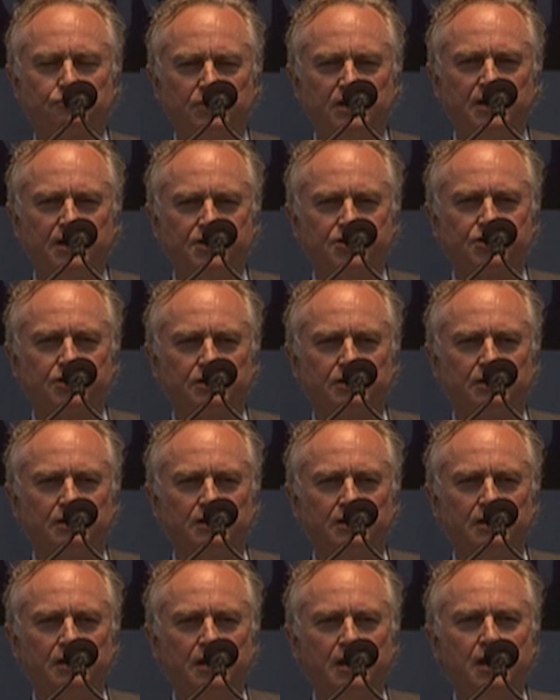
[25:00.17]
religion.
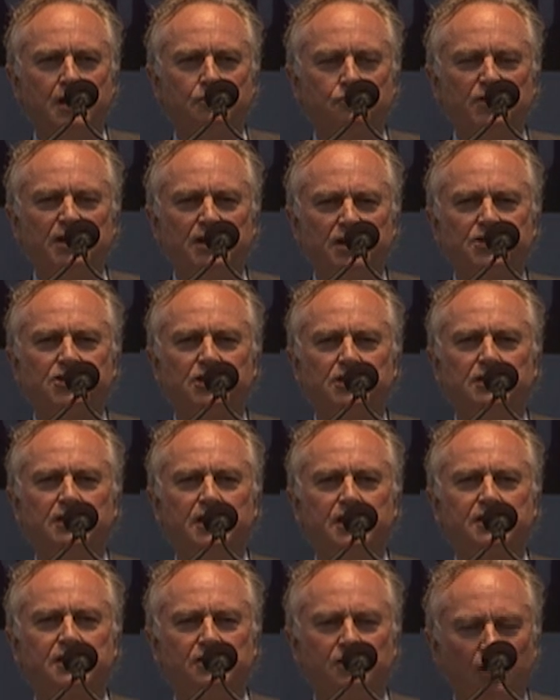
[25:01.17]
Religion
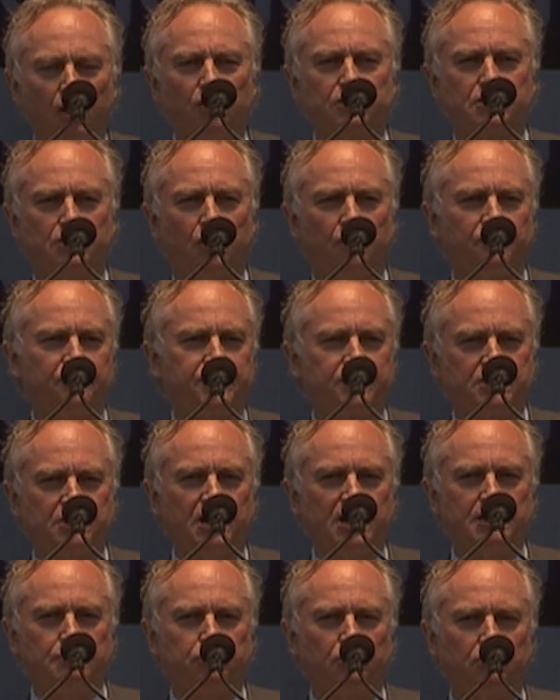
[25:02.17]
is not off the
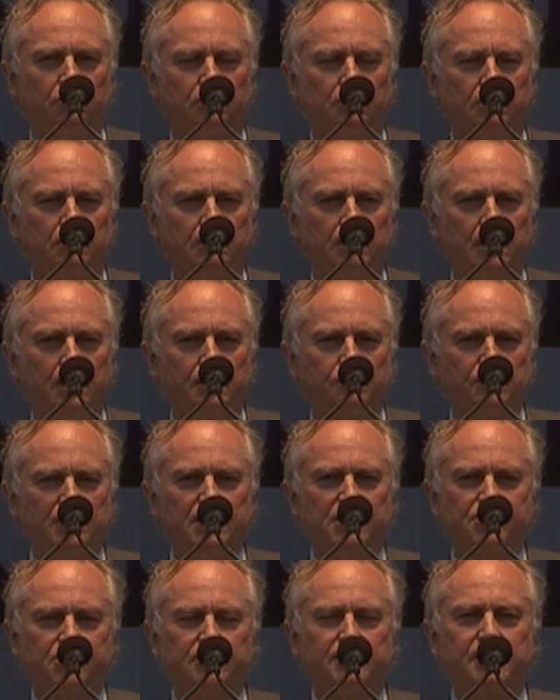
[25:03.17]
table.
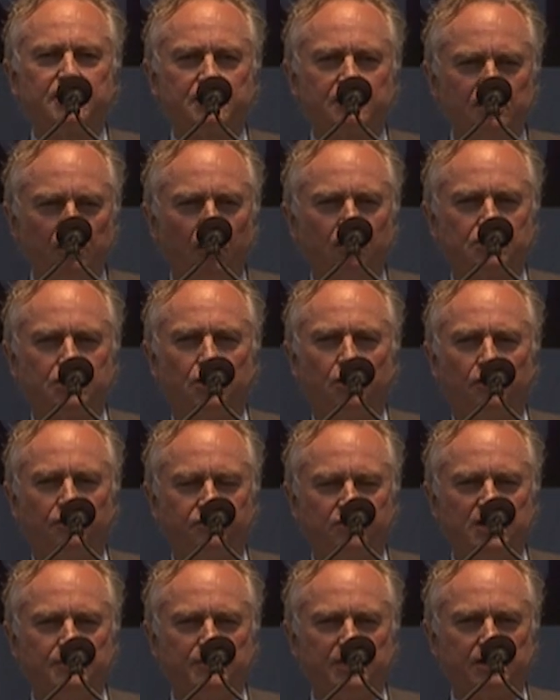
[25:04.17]
Religion is not
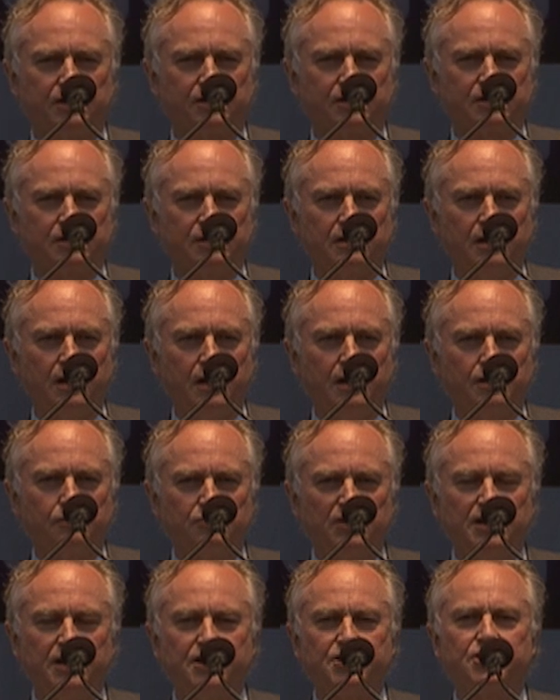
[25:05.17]
off limits.
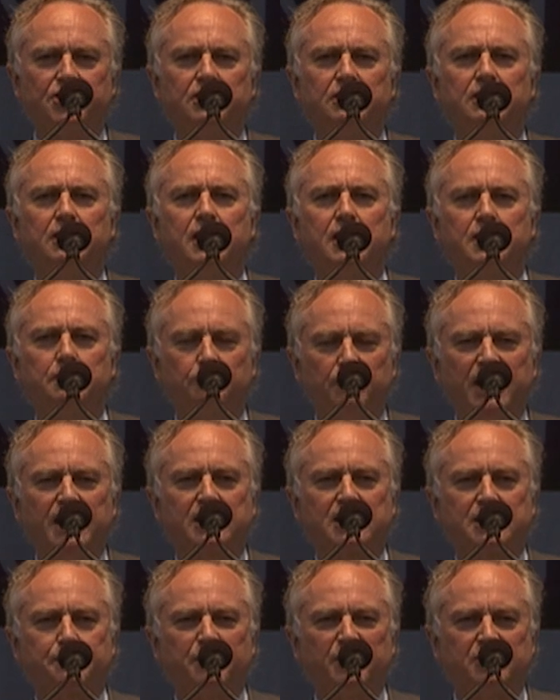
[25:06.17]
Religion
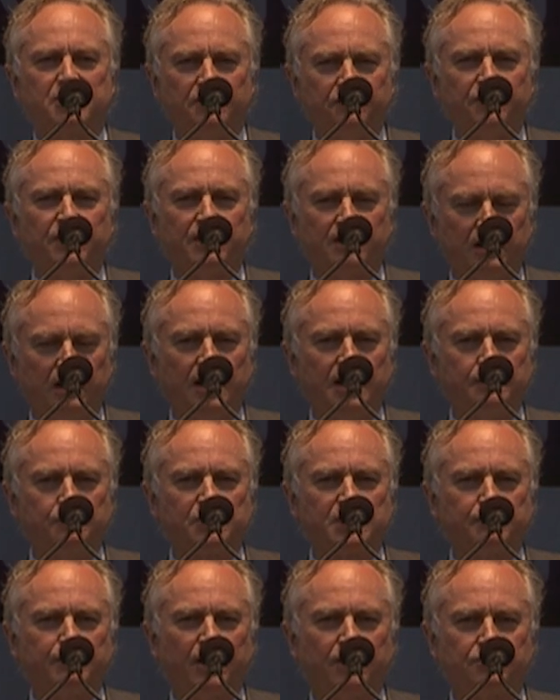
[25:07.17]
makes specific
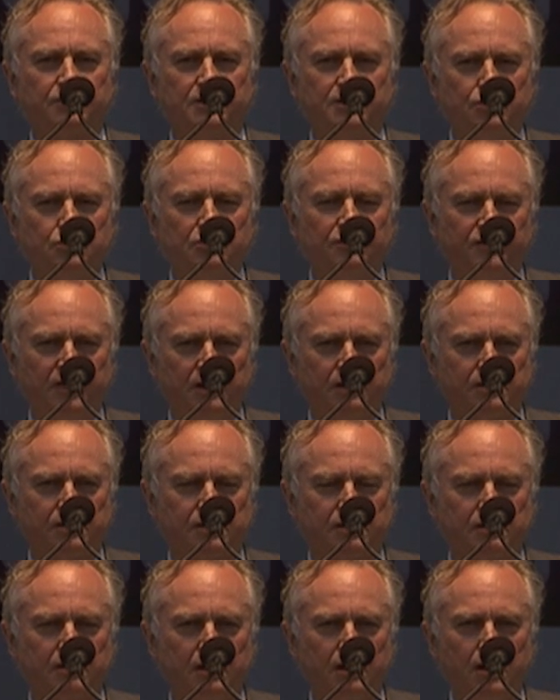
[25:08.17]
claims about the
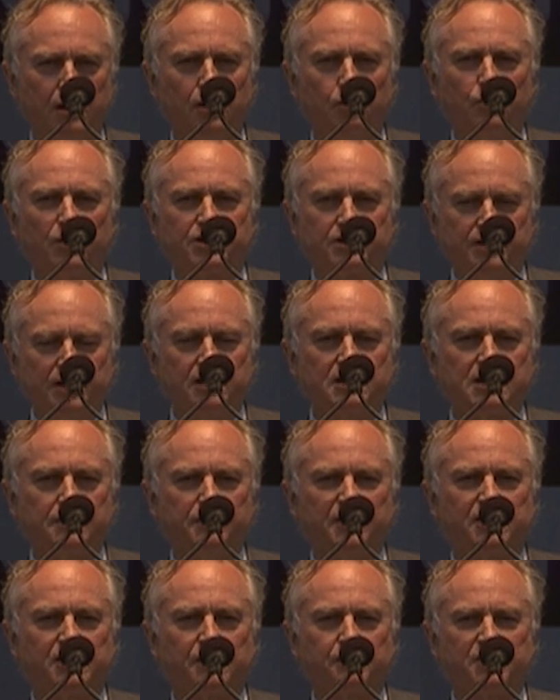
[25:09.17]
universe which need to
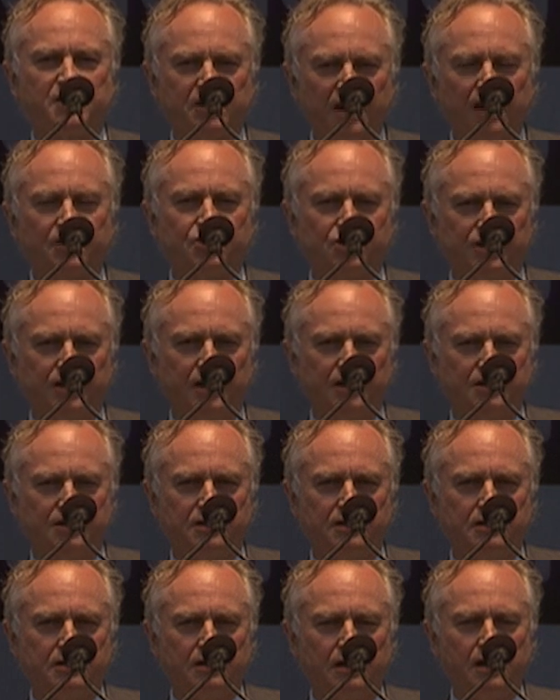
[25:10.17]
be
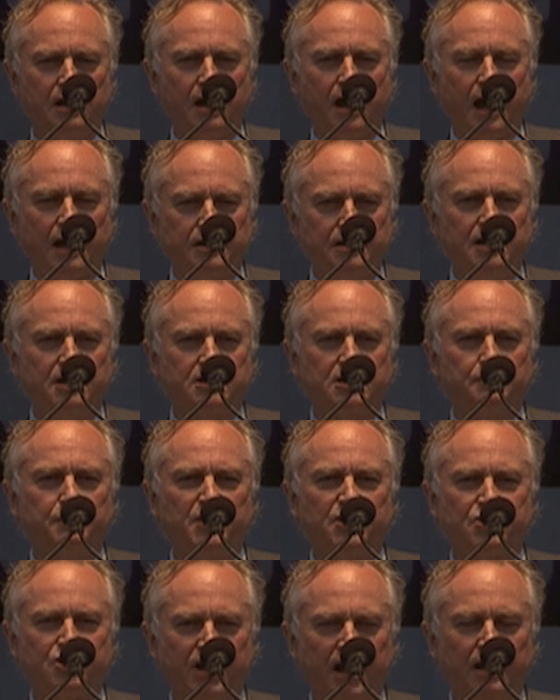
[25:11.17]
substantiated and need to
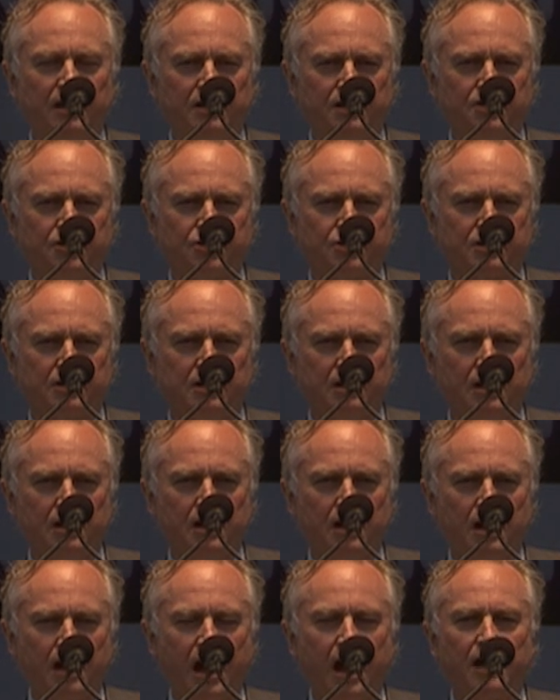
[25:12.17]
be challenged
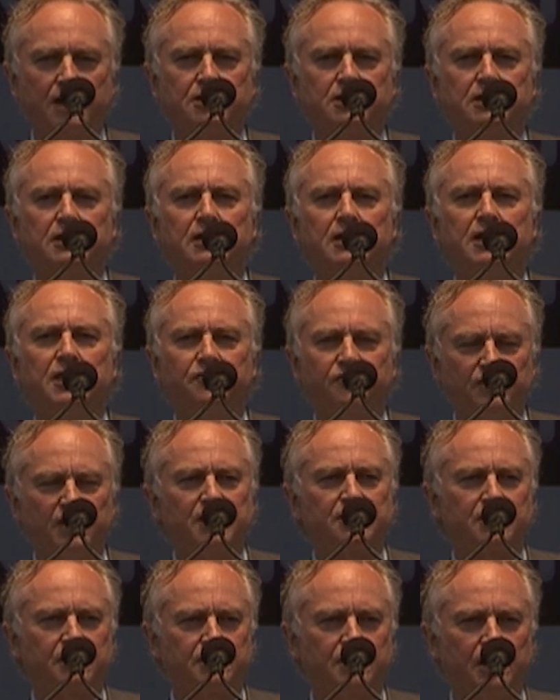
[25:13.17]
and, if
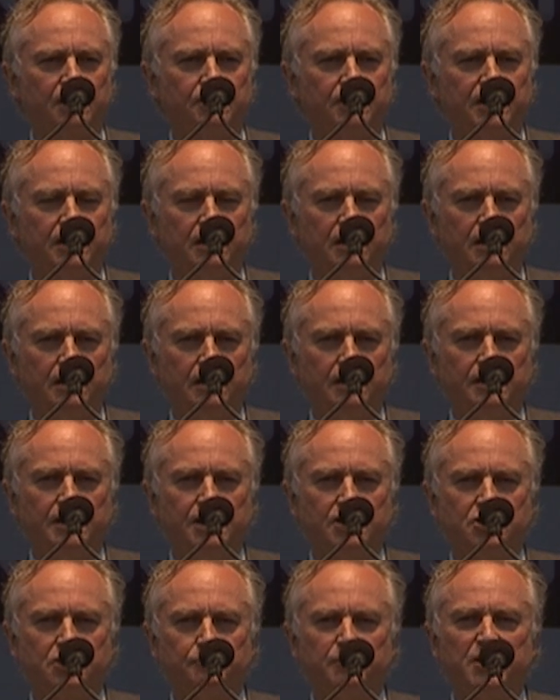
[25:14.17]
necessary,
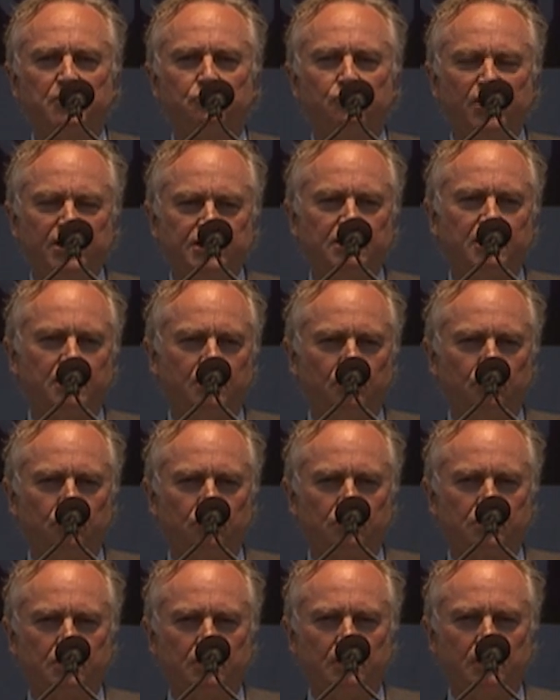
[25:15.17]
need to be
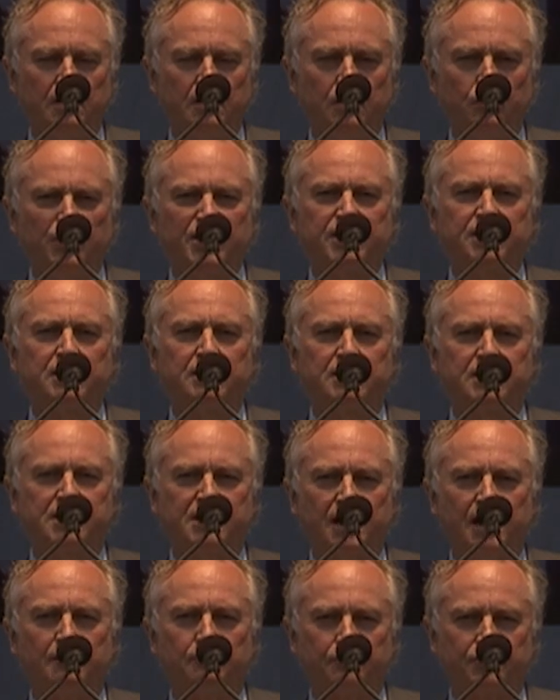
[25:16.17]
ridiculed with
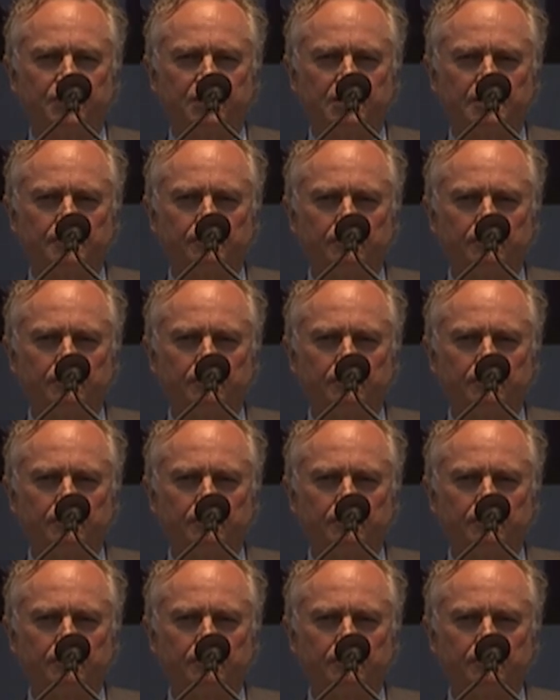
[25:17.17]
contempt.